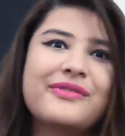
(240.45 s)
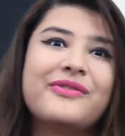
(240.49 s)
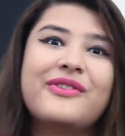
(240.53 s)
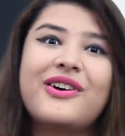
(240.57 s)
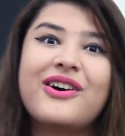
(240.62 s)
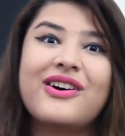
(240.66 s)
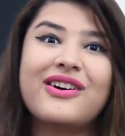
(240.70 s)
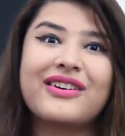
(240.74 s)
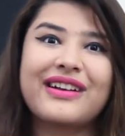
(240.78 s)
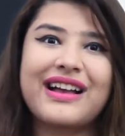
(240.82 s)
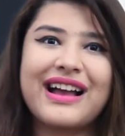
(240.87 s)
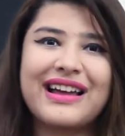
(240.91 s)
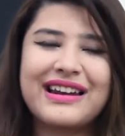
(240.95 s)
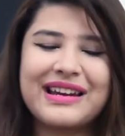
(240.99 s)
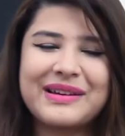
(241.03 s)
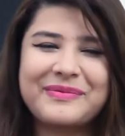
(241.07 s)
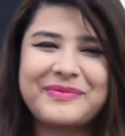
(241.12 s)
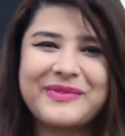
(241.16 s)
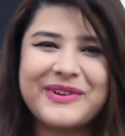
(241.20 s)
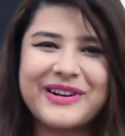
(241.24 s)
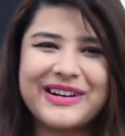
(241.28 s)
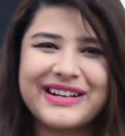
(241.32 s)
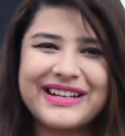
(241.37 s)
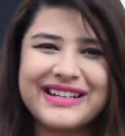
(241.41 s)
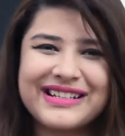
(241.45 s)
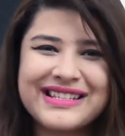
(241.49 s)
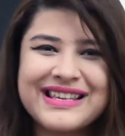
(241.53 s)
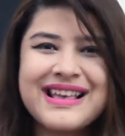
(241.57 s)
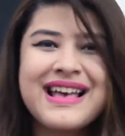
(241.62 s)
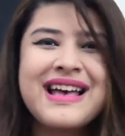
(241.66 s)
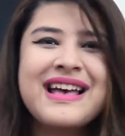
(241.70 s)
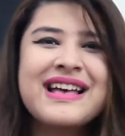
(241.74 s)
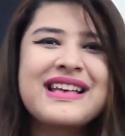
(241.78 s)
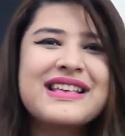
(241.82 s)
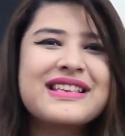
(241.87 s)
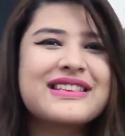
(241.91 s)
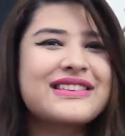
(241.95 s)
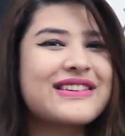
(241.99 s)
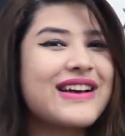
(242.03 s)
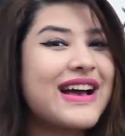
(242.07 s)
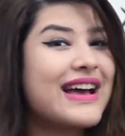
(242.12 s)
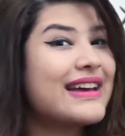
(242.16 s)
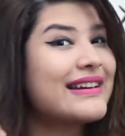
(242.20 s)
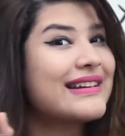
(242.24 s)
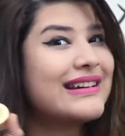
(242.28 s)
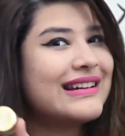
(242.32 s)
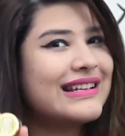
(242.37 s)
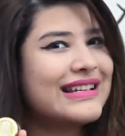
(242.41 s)
for organic products. So
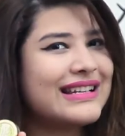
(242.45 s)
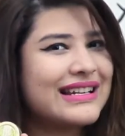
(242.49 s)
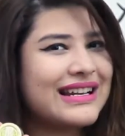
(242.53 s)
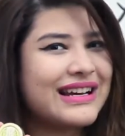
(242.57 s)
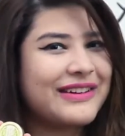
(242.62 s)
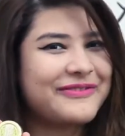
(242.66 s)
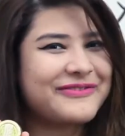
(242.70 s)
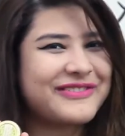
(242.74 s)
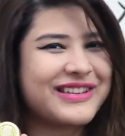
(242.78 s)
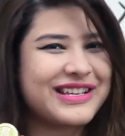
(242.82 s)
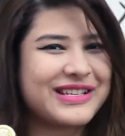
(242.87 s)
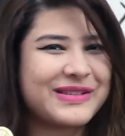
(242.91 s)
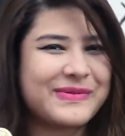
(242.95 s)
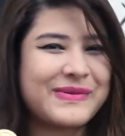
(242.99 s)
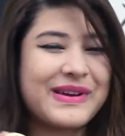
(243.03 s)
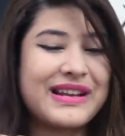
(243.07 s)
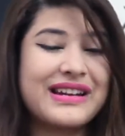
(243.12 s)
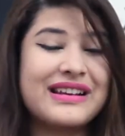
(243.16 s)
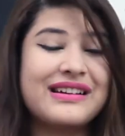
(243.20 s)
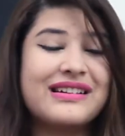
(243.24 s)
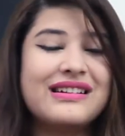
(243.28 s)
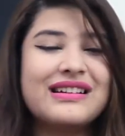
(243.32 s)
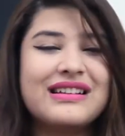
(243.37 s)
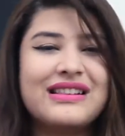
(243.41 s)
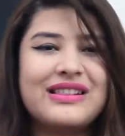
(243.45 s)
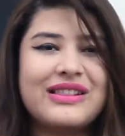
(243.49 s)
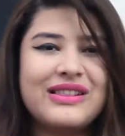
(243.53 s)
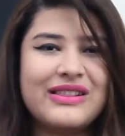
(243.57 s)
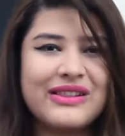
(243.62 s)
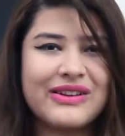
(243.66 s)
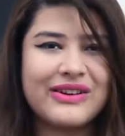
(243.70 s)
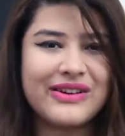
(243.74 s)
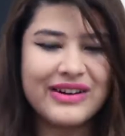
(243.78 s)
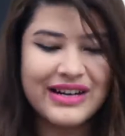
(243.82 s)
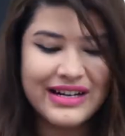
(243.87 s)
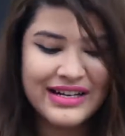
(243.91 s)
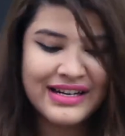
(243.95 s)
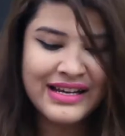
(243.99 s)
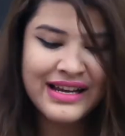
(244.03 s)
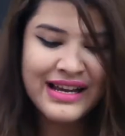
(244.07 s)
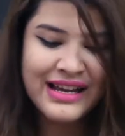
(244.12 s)
I really love this one a lot.